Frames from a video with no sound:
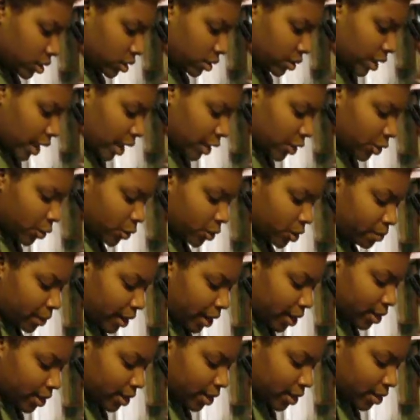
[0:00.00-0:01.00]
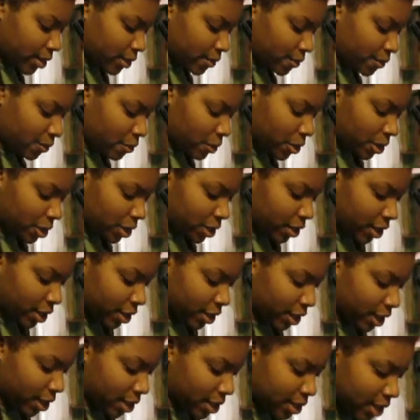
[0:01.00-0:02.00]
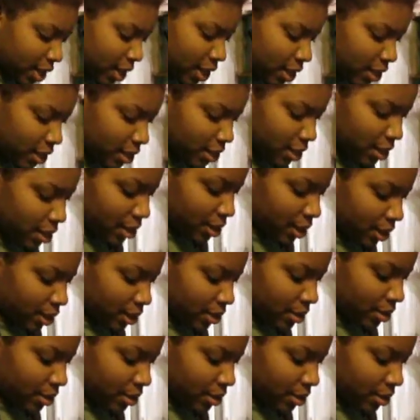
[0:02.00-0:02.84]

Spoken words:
Not too spicy because unfortunately the kid is eating this tonight,